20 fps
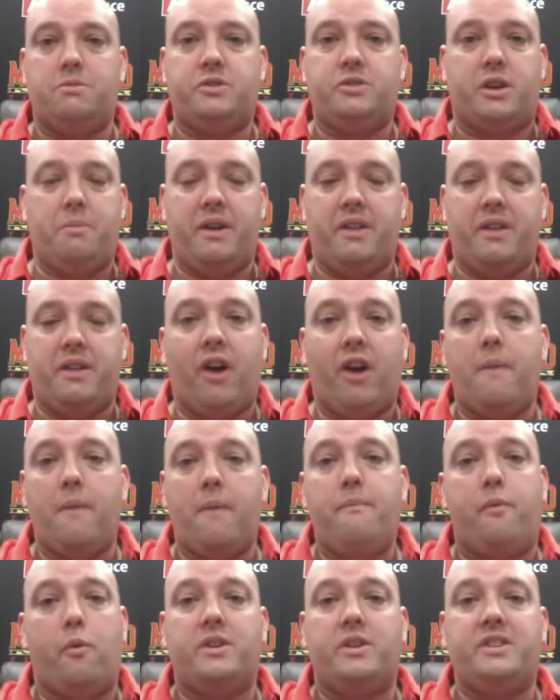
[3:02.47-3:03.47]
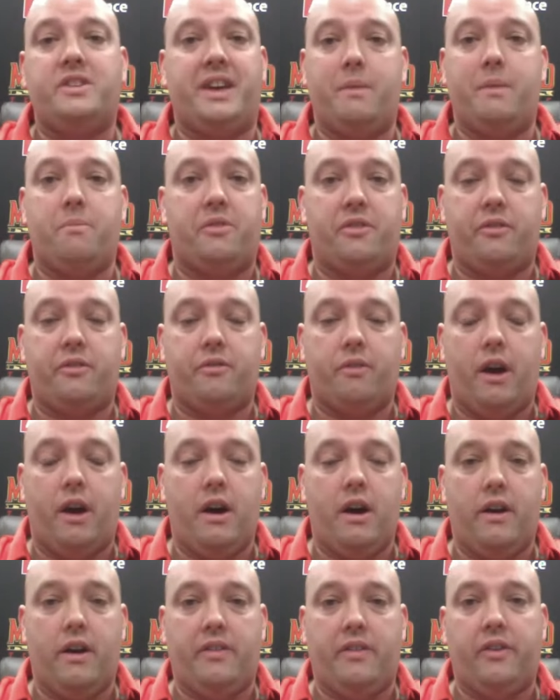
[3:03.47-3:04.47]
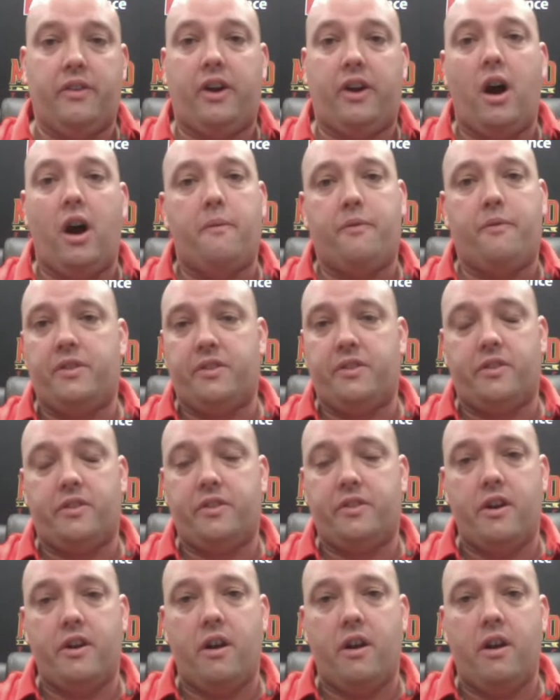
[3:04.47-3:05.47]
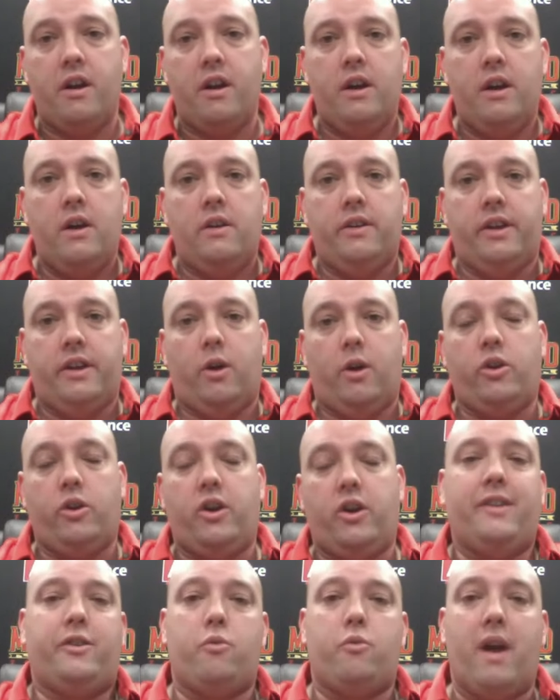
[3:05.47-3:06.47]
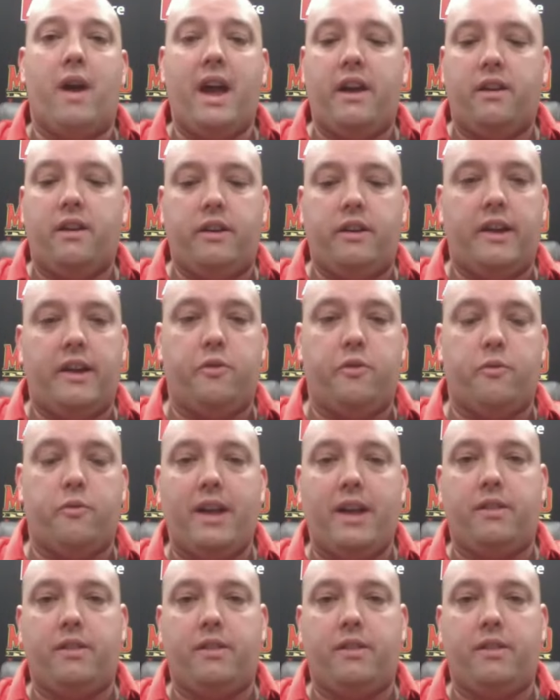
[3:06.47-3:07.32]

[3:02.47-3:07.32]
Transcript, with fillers: could be in the top four teams uh, in the conference this year. You know, you had to rank. You had to rank.